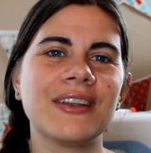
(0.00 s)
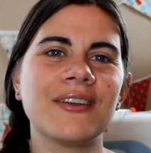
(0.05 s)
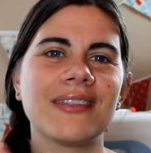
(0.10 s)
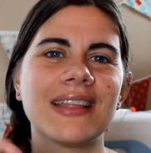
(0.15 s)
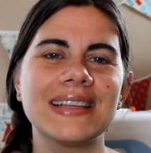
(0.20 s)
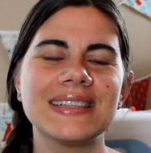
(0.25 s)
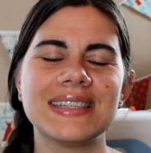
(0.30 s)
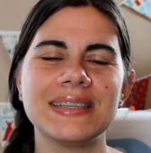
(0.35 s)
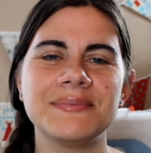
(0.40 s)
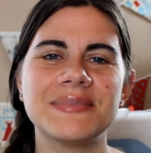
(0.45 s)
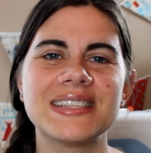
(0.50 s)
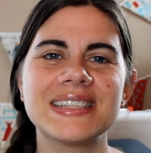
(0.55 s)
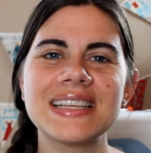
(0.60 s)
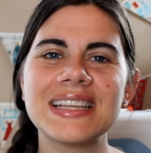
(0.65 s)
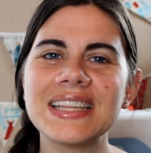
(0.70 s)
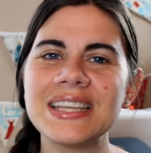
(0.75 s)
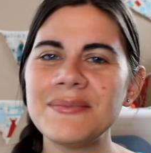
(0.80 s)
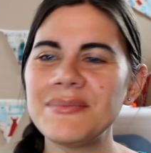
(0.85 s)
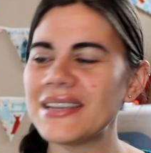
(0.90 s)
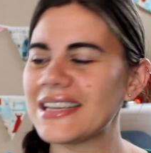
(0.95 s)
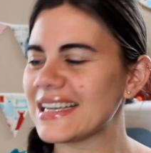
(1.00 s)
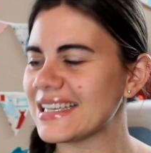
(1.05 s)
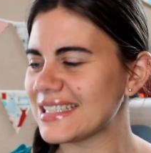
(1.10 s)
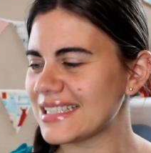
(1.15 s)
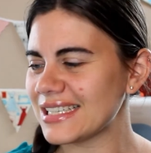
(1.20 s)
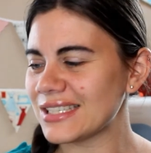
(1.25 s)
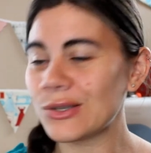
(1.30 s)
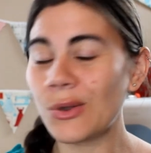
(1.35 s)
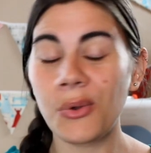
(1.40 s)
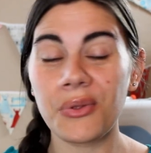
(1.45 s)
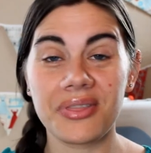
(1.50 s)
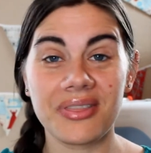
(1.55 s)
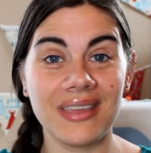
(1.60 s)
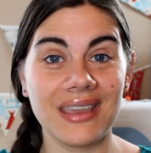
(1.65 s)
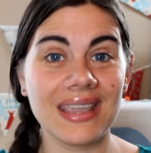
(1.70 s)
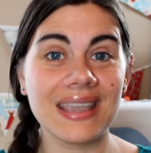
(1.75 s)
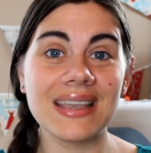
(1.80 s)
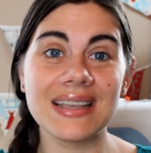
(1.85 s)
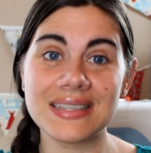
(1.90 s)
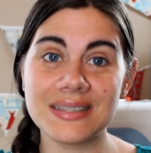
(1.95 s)
I know that seems silly because this whole
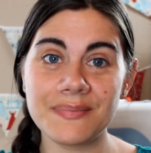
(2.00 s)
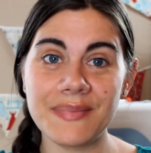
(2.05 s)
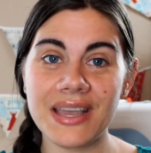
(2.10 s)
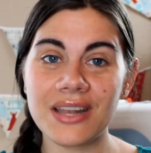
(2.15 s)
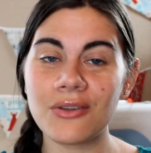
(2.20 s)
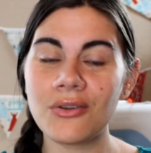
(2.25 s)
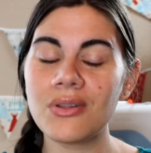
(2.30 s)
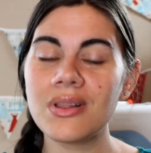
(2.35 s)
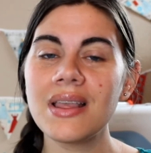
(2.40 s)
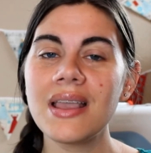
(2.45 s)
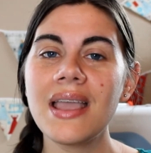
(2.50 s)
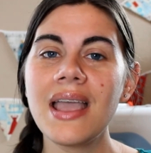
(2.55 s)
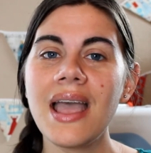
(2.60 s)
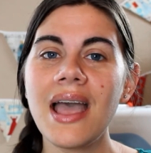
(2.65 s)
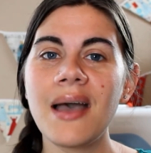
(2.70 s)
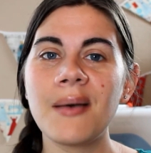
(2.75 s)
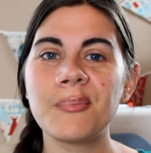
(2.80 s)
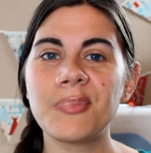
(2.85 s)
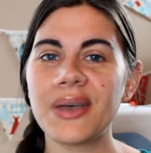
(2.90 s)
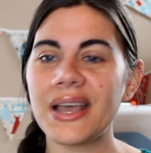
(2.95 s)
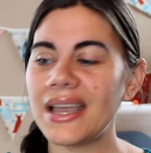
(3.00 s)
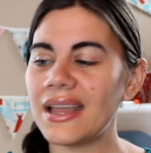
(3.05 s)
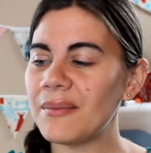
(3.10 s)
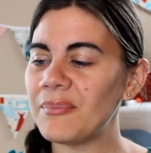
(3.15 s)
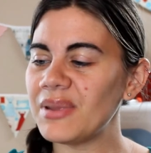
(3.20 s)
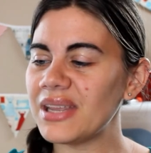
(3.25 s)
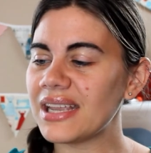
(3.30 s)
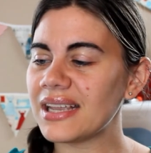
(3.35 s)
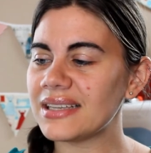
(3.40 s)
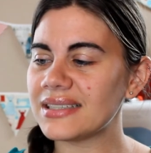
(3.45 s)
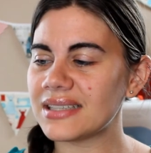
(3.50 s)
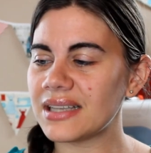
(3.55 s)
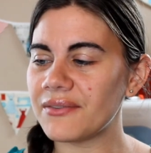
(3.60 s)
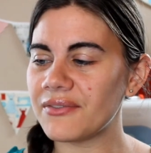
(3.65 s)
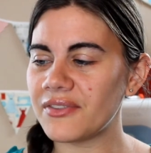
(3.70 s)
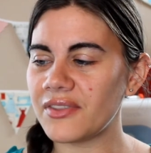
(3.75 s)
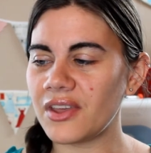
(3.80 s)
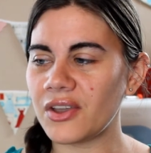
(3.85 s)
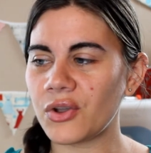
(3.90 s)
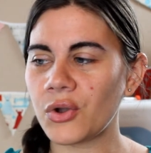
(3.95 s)
thing is metal, but because
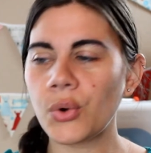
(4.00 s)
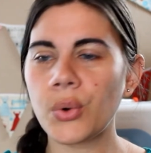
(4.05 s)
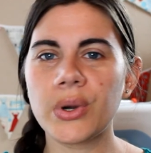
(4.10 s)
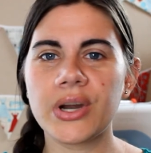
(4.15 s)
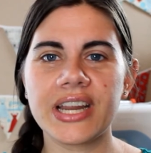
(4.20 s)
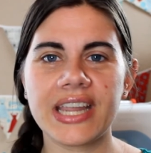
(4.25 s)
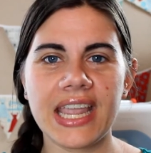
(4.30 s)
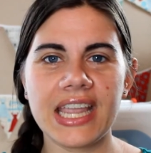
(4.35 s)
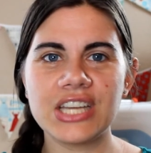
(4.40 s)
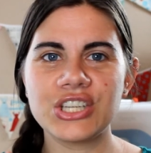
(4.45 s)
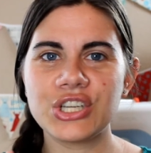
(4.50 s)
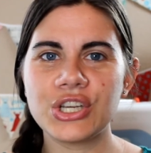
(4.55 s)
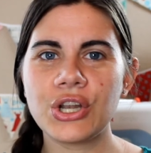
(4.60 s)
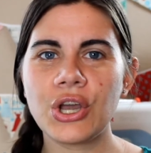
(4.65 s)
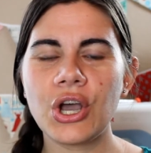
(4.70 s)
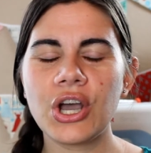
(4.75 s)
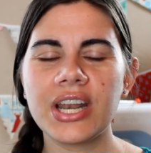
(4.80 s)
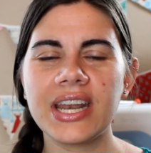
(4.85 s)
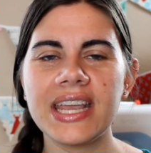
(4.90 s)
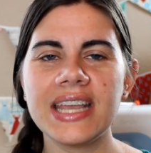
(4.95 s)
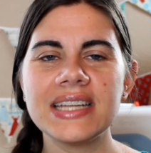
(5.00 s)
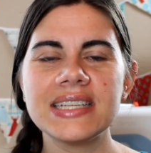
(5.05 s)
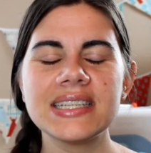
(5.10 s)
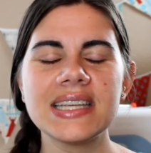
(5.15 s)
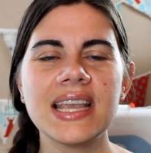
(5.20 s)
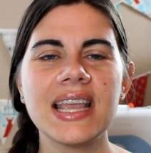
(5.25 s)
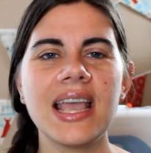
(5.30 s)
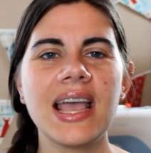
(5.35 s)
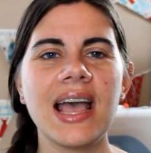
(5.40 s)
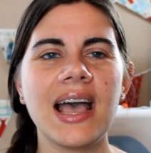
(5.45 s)
of the corrugation on it,